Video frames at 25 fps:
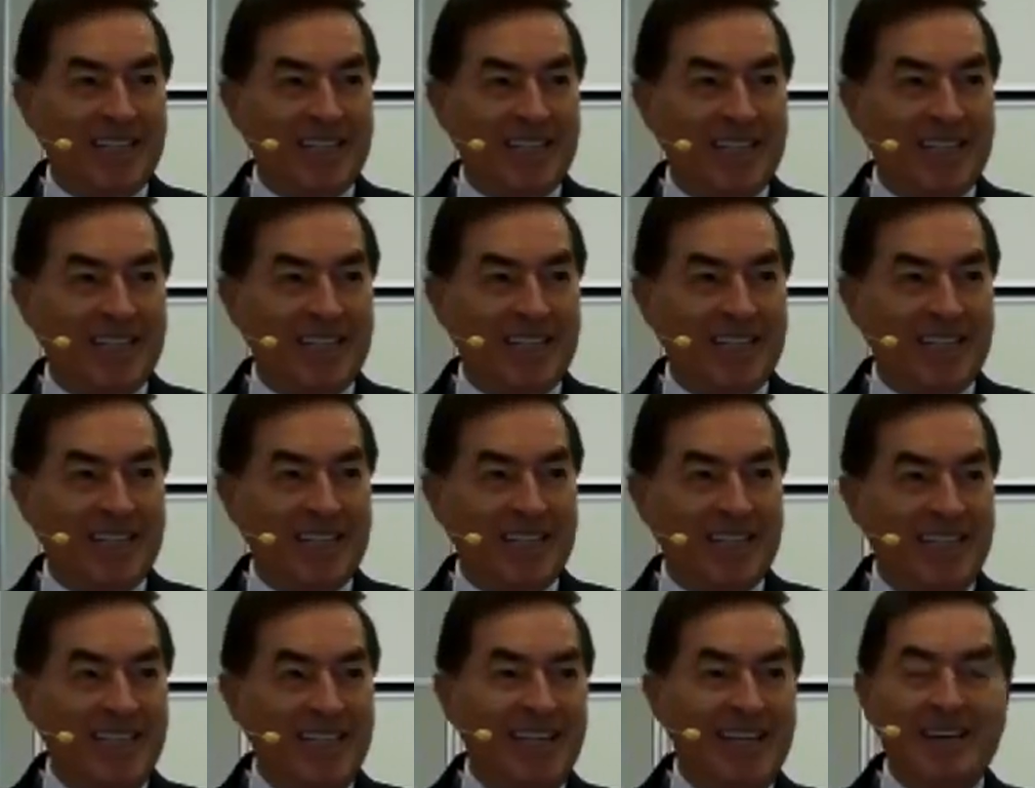
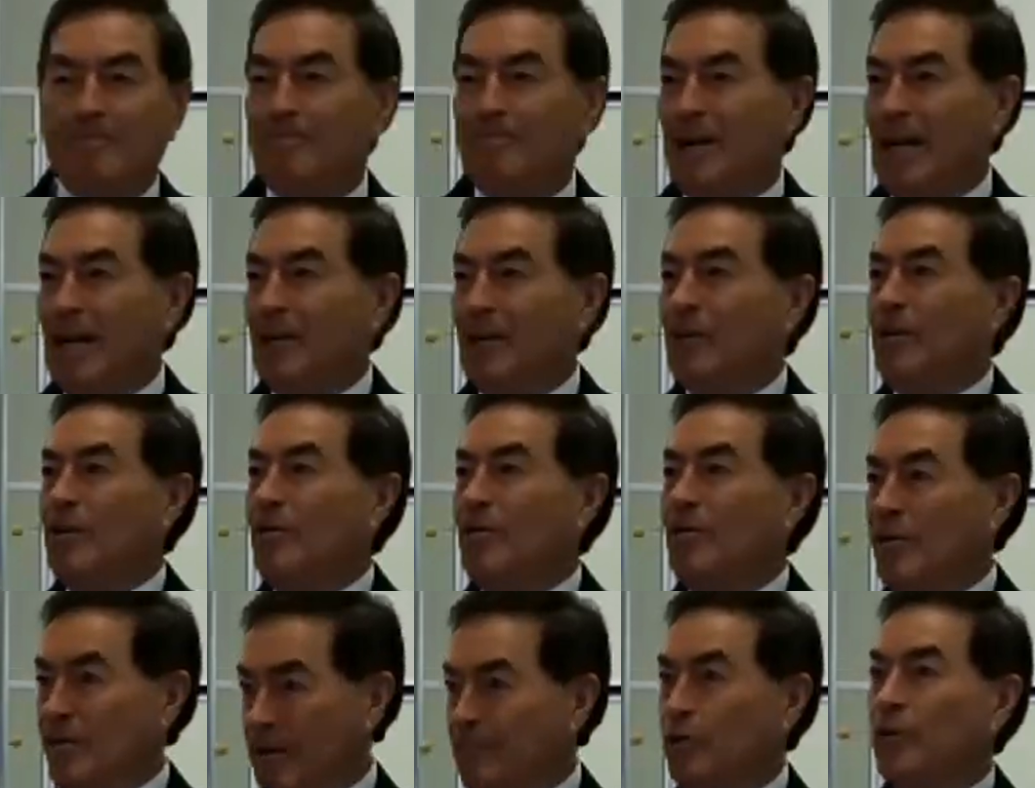but I'm
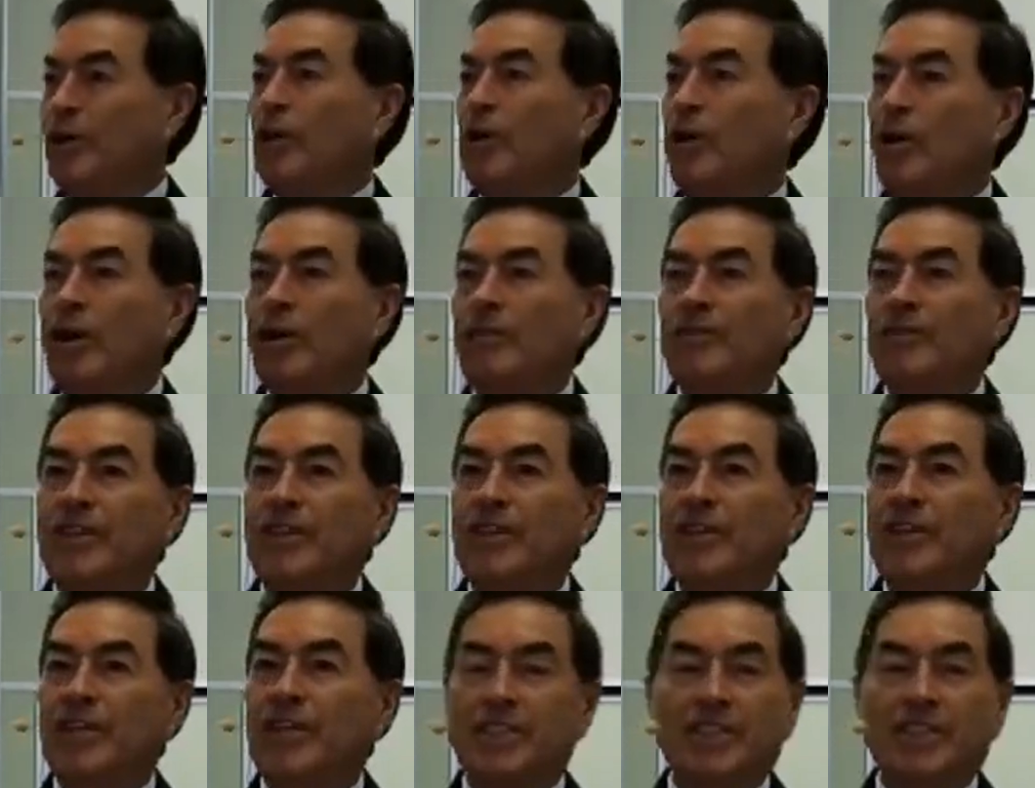doing all of these
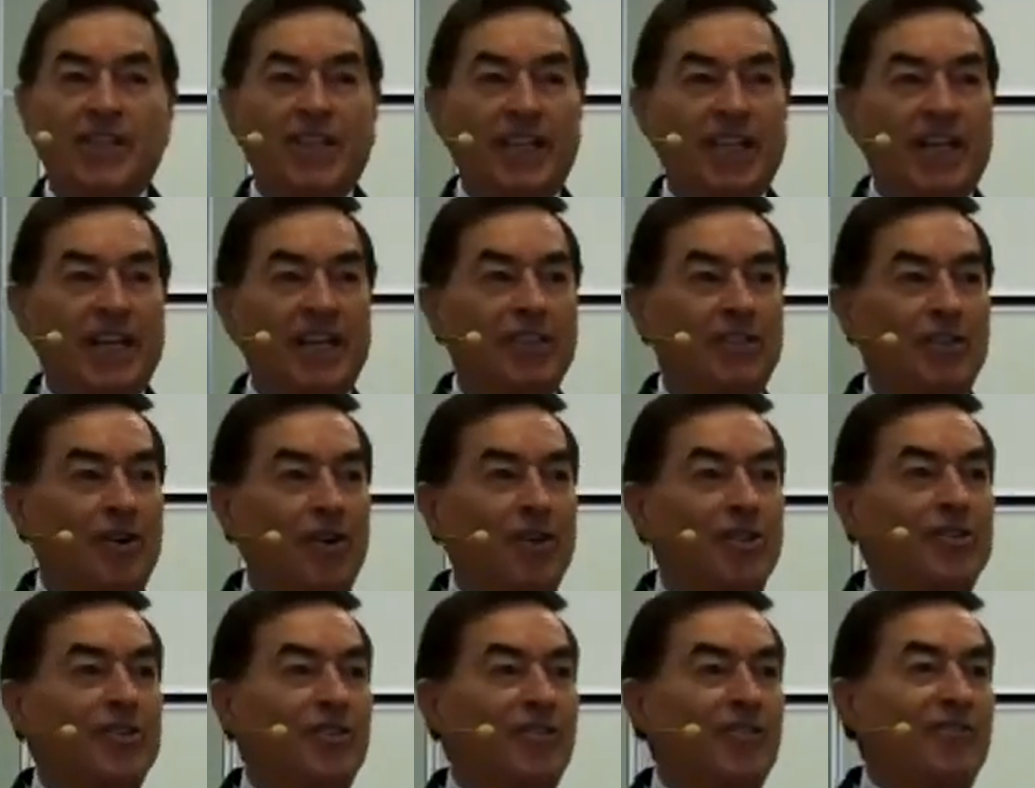things also for
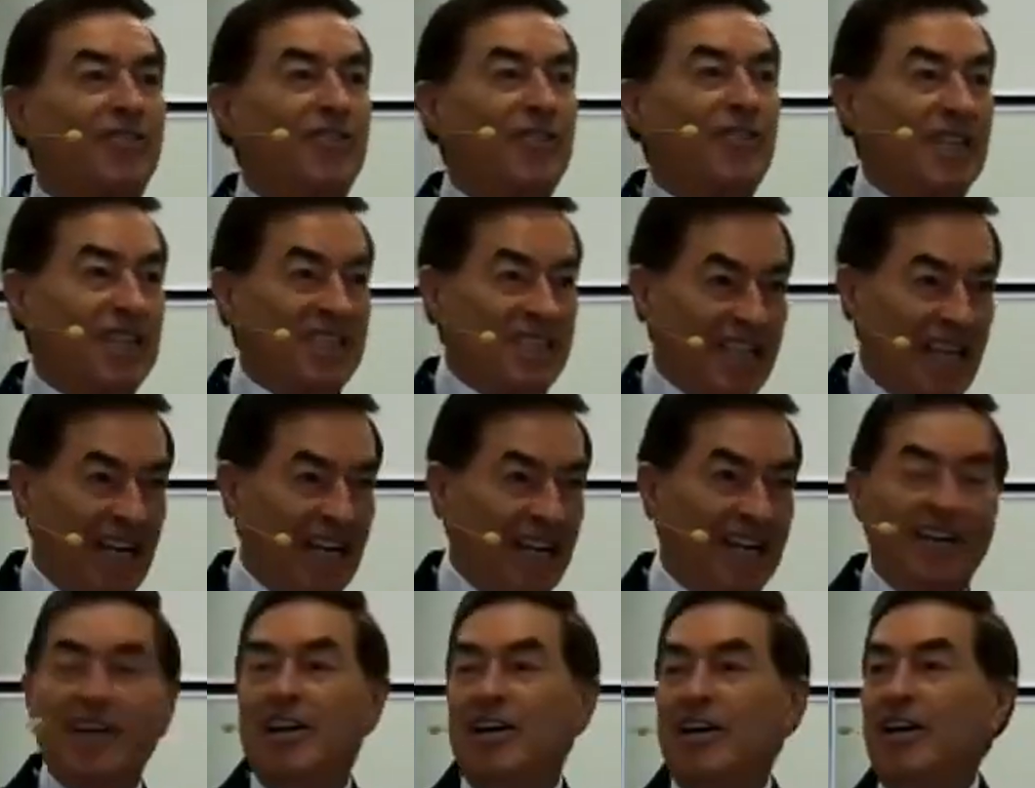the sake
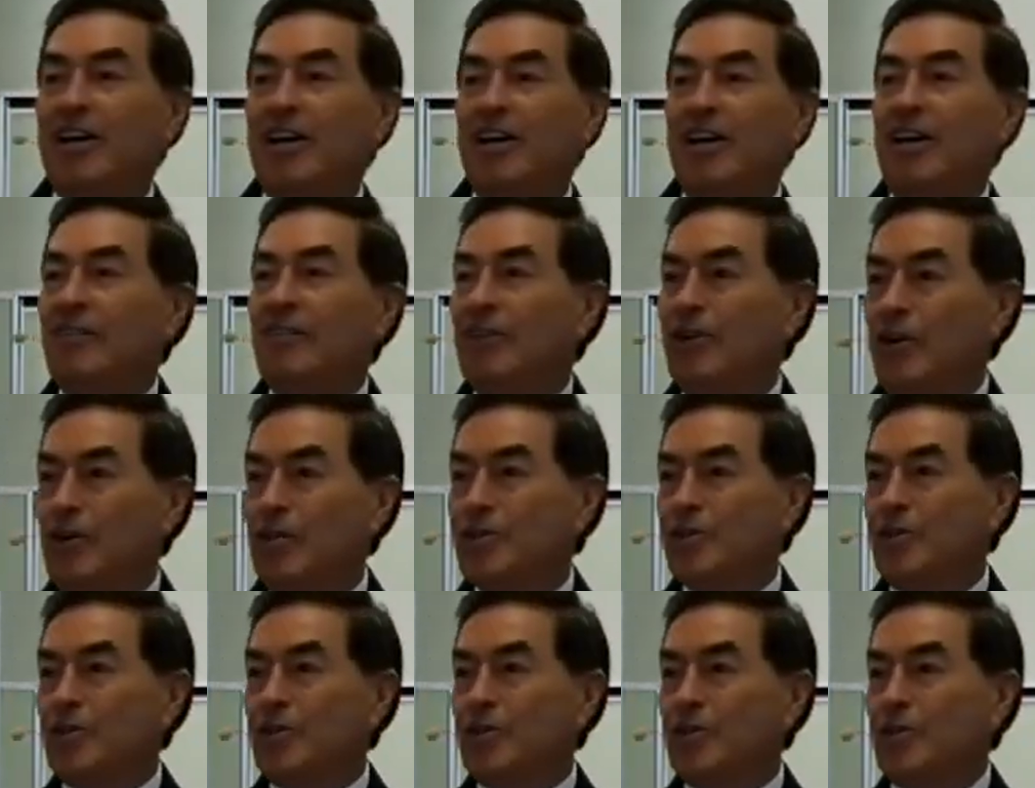of those who
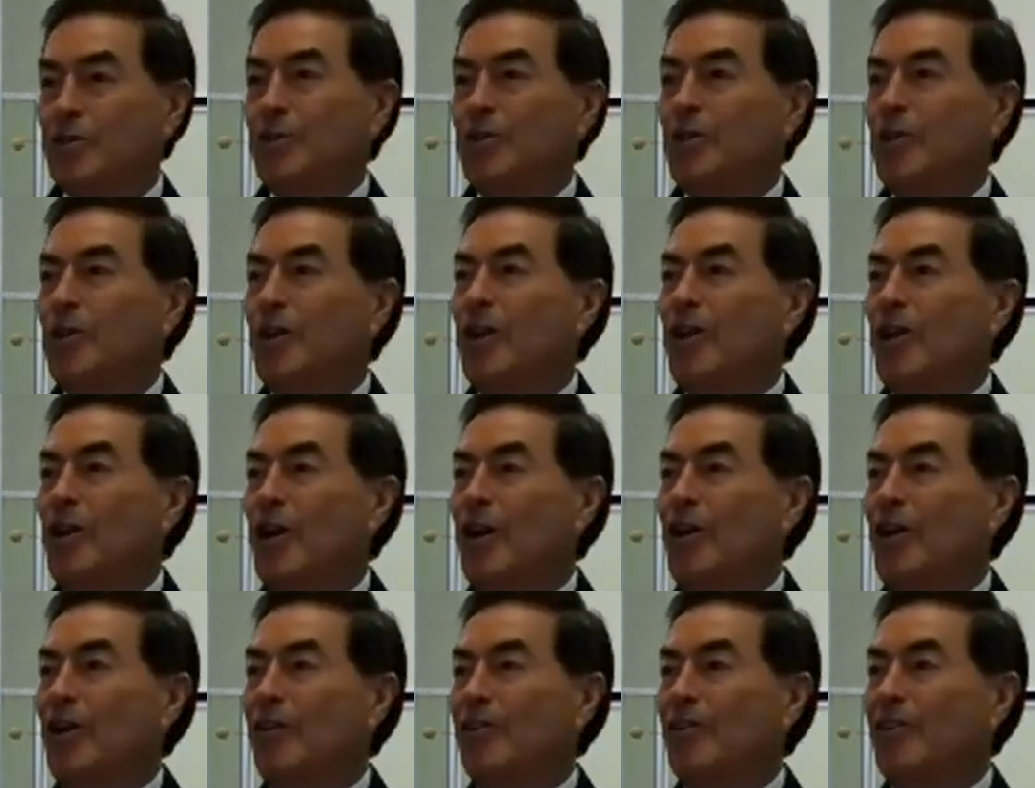do not know
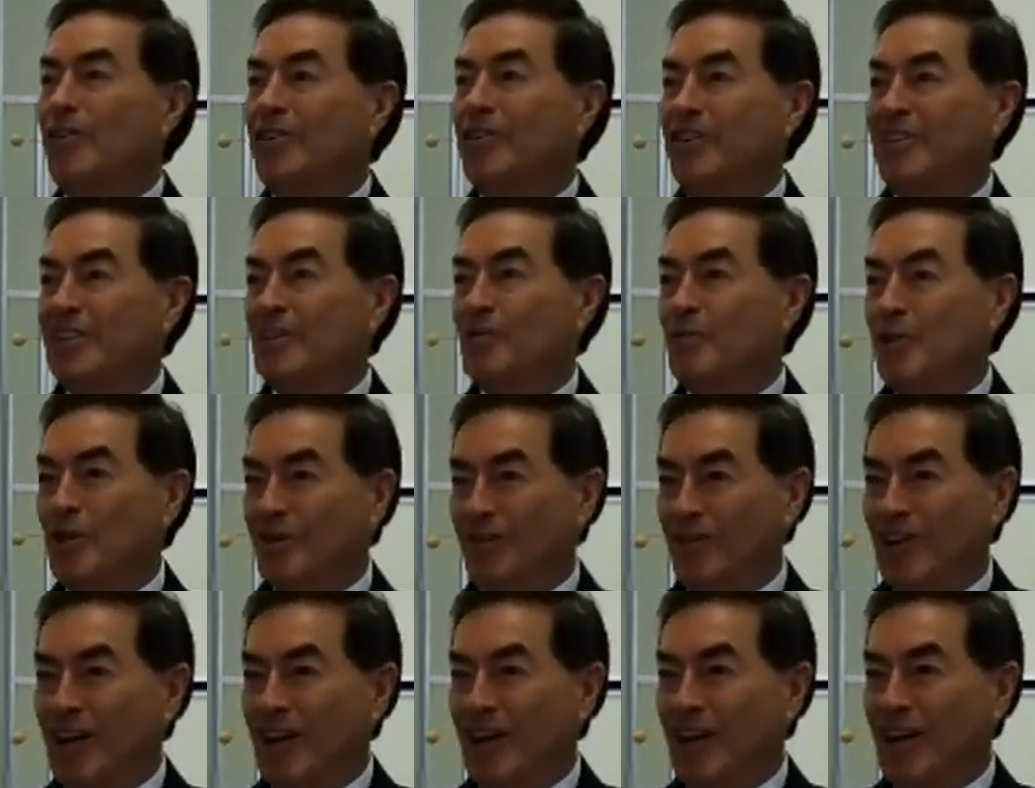the Word of
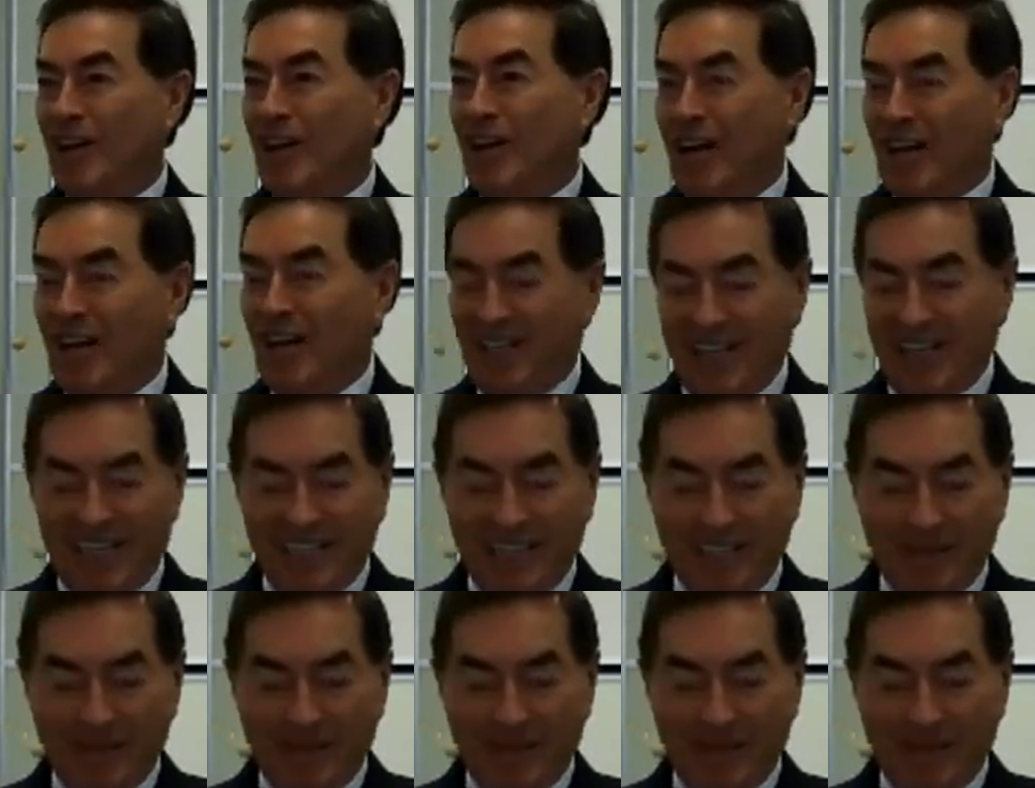God and the Bible.